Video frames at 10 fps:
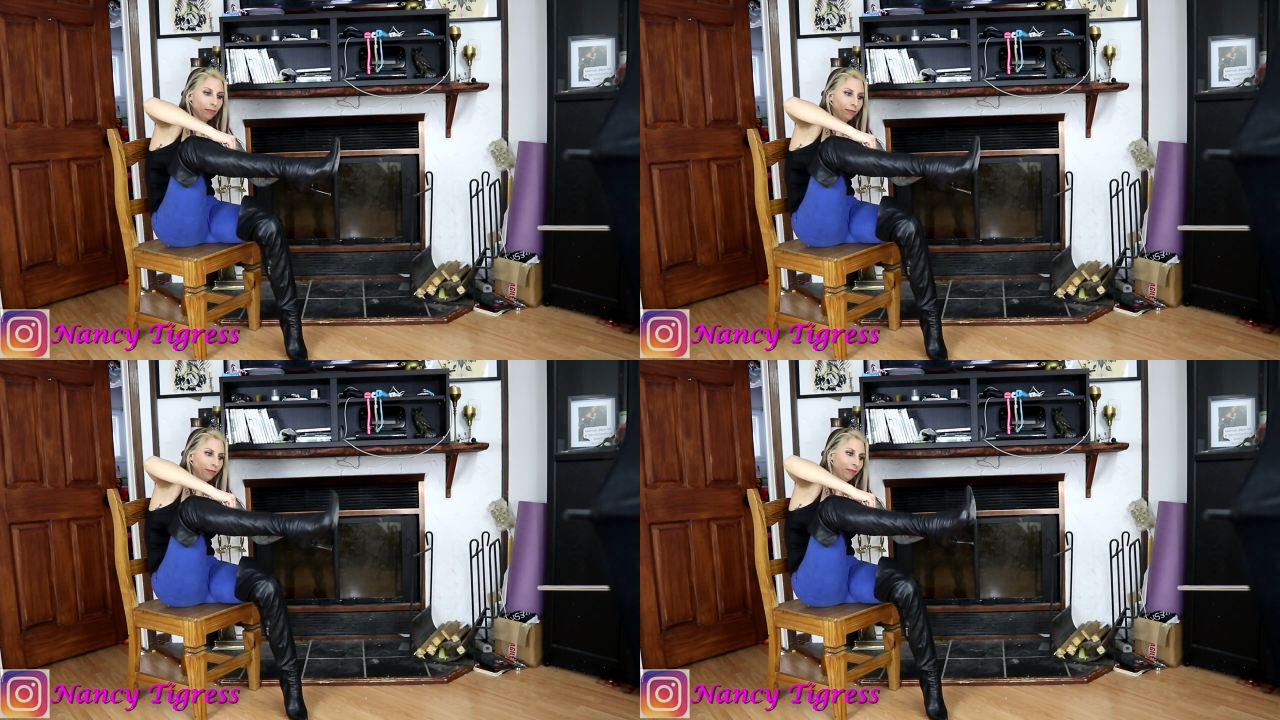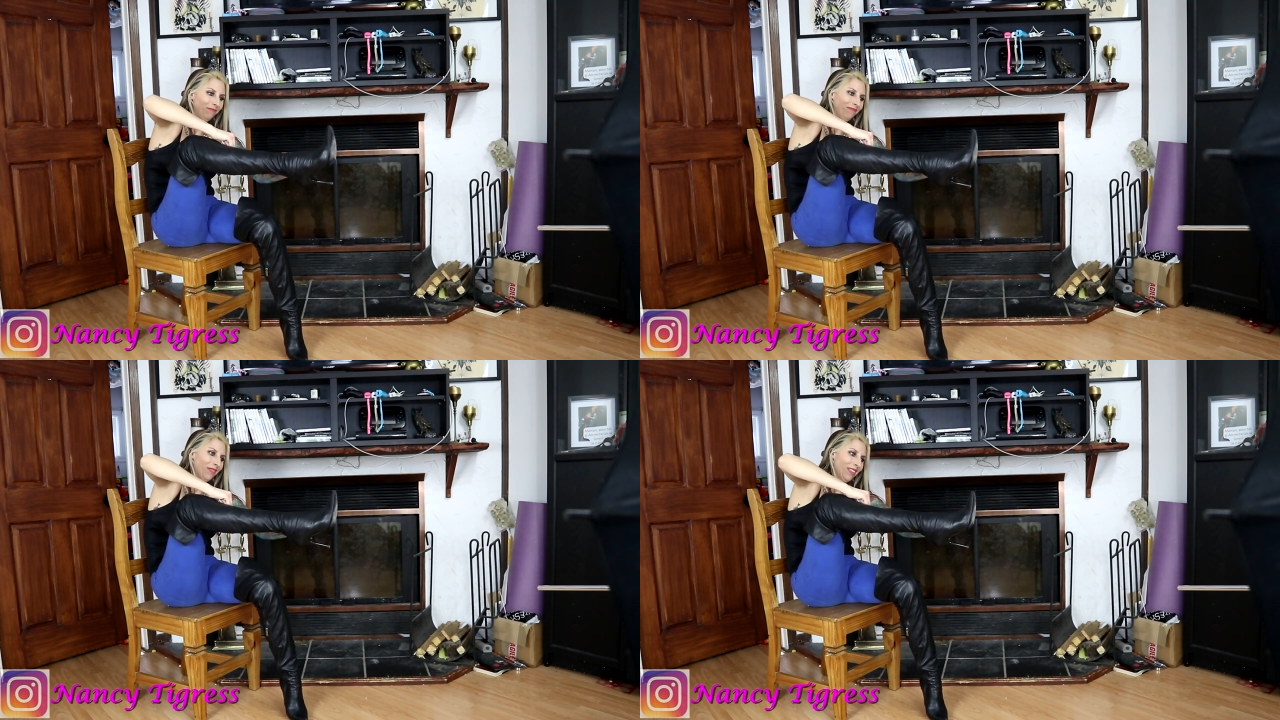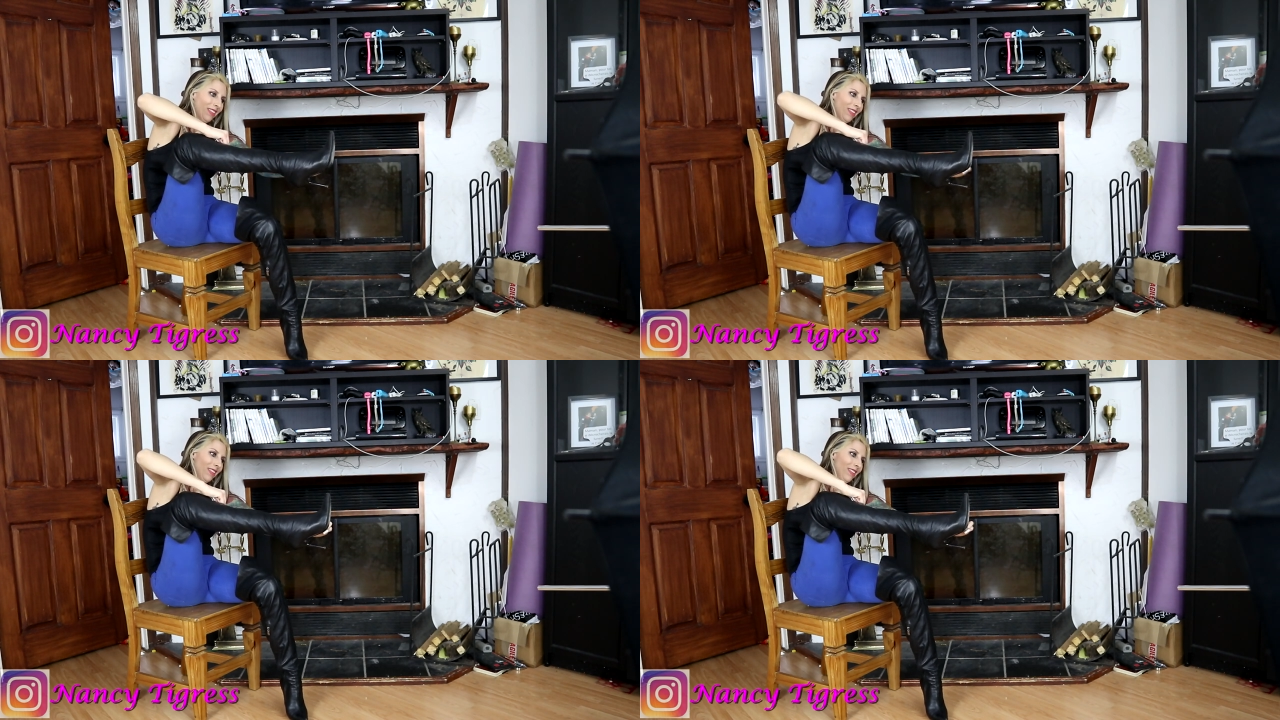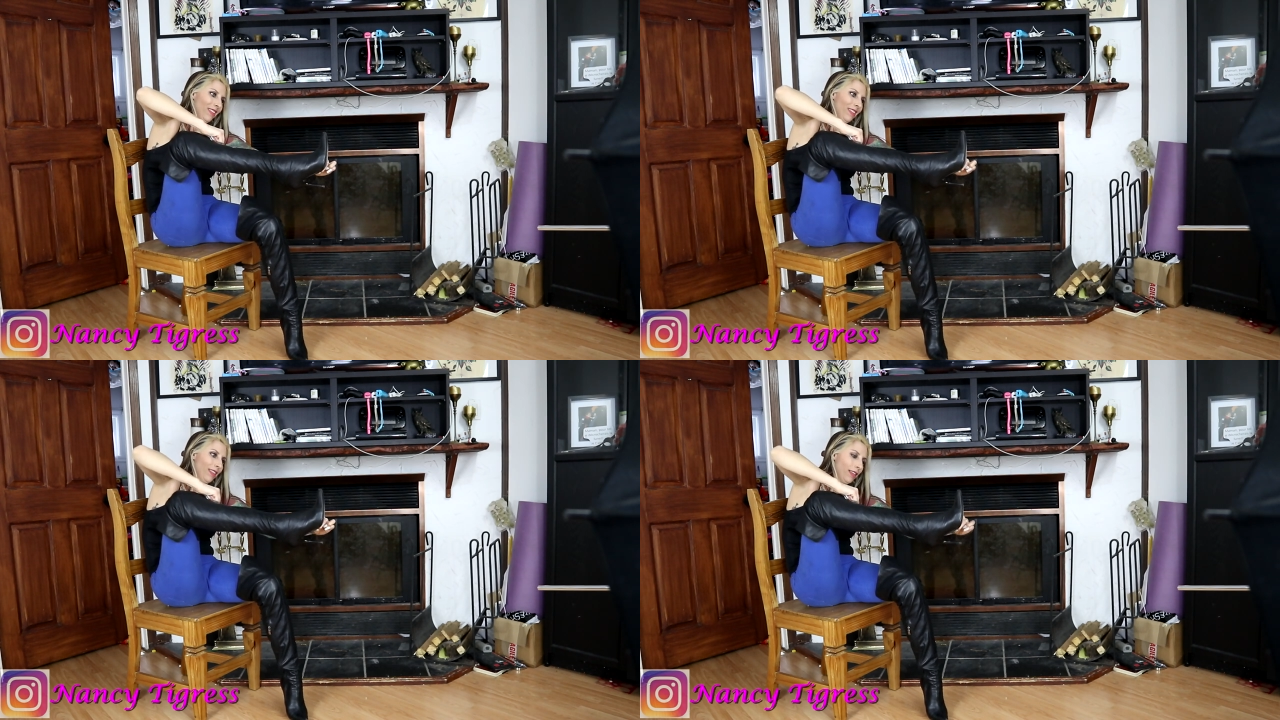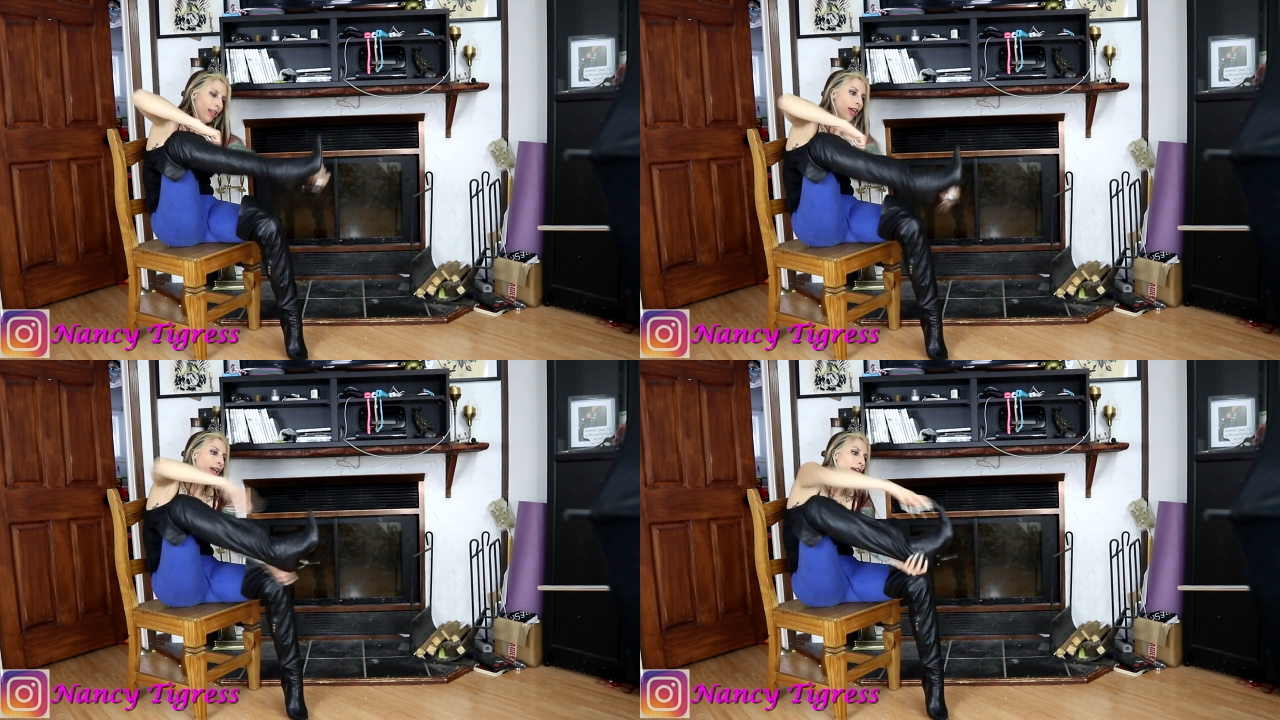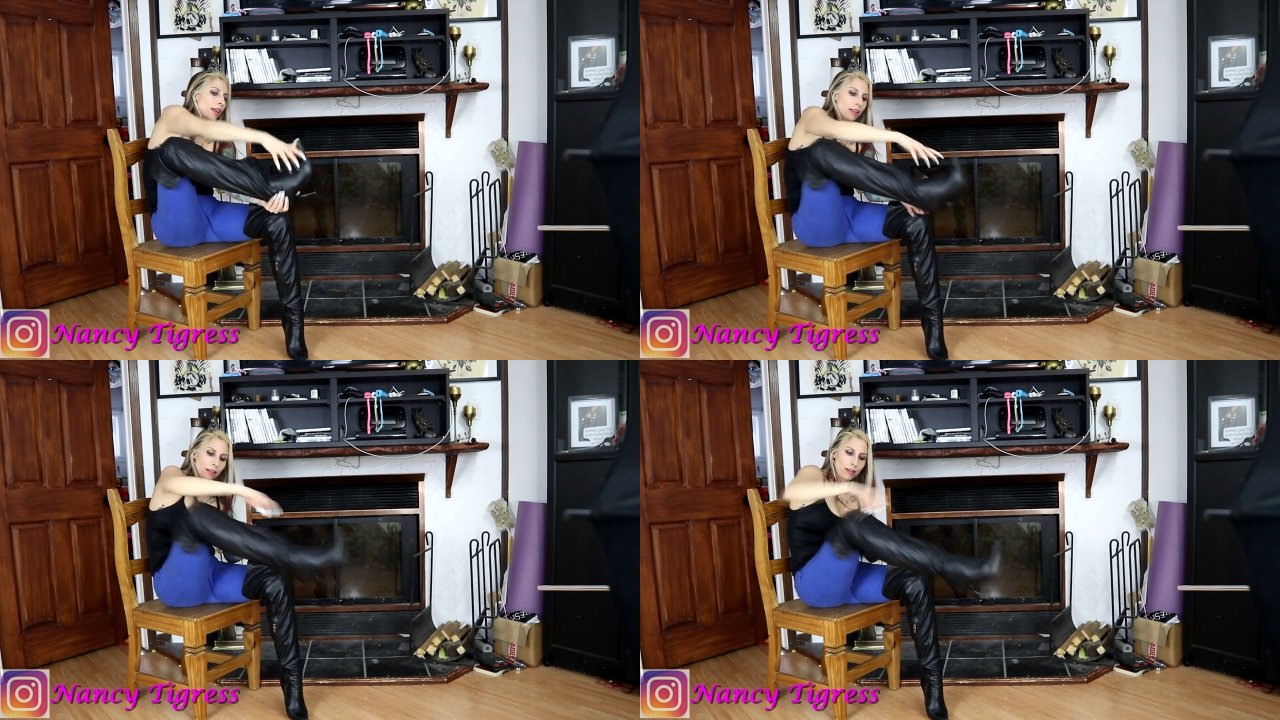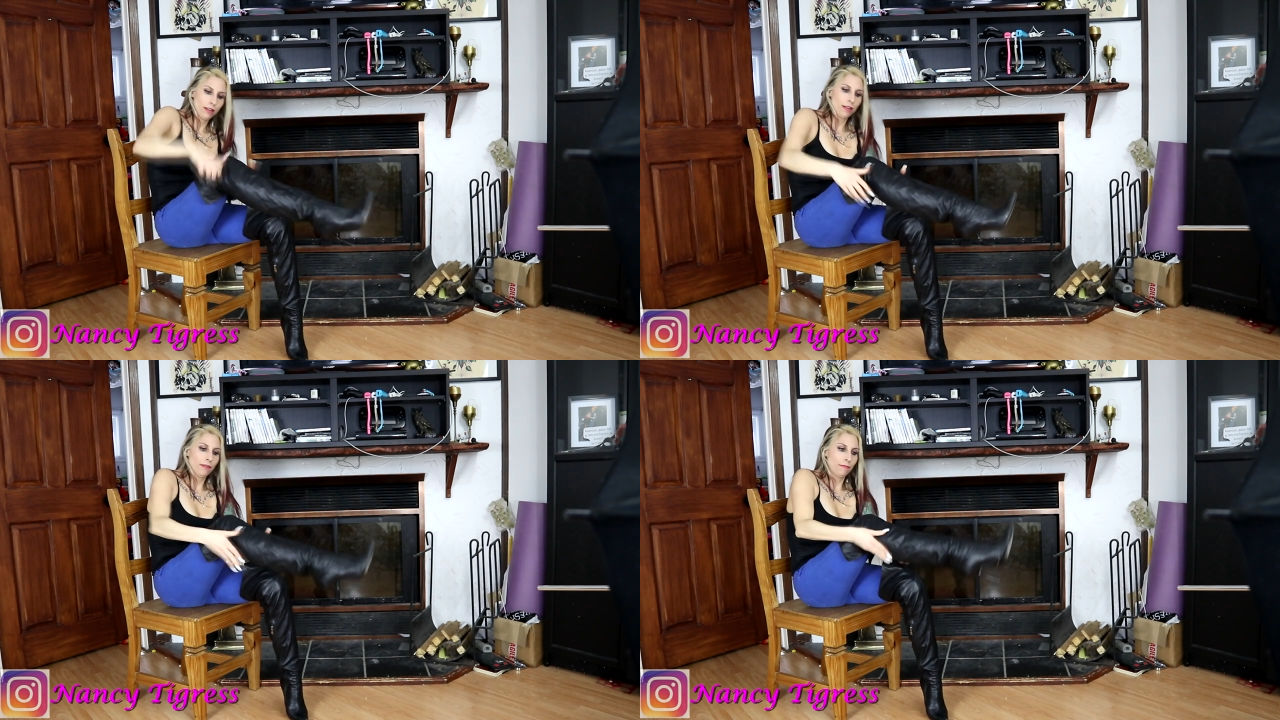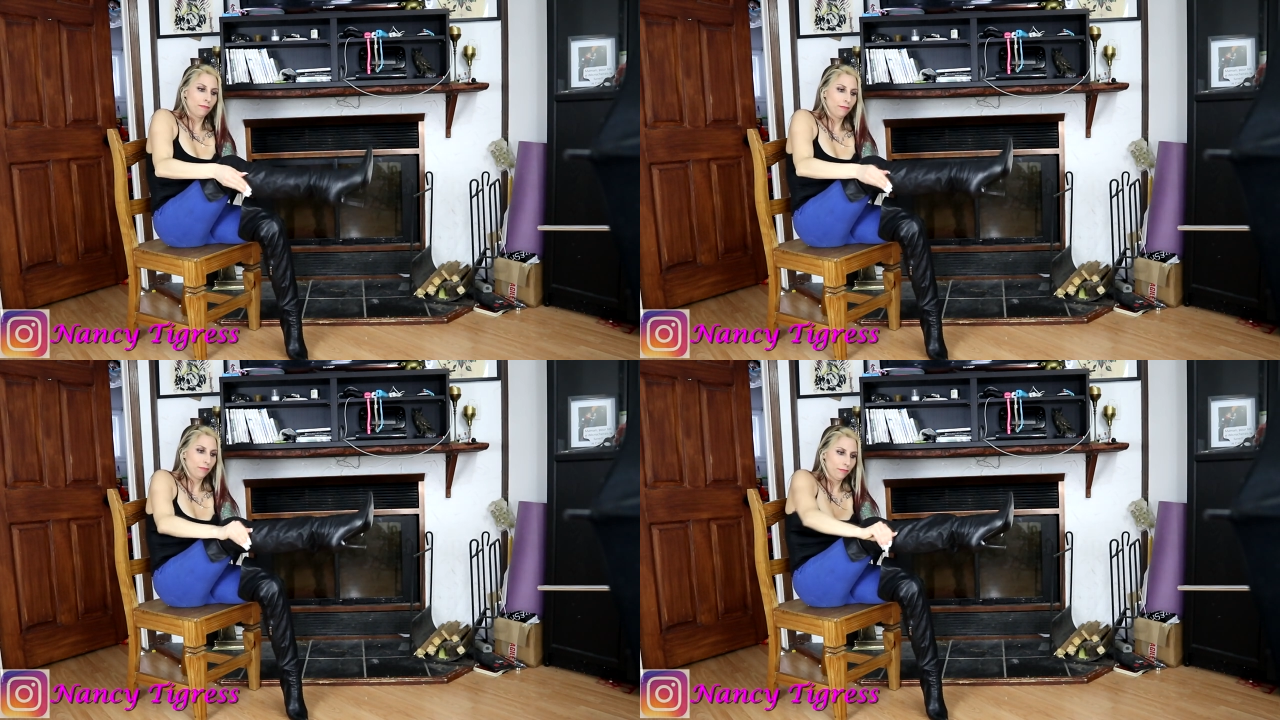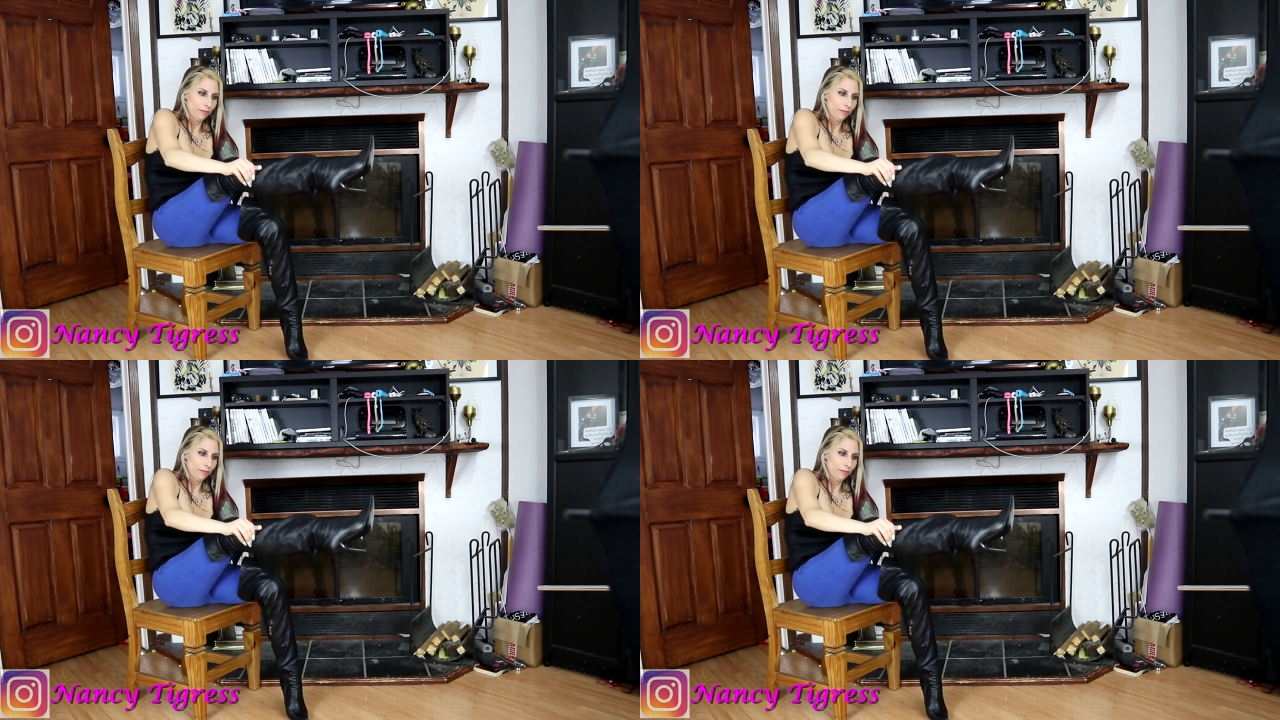(no one is talking)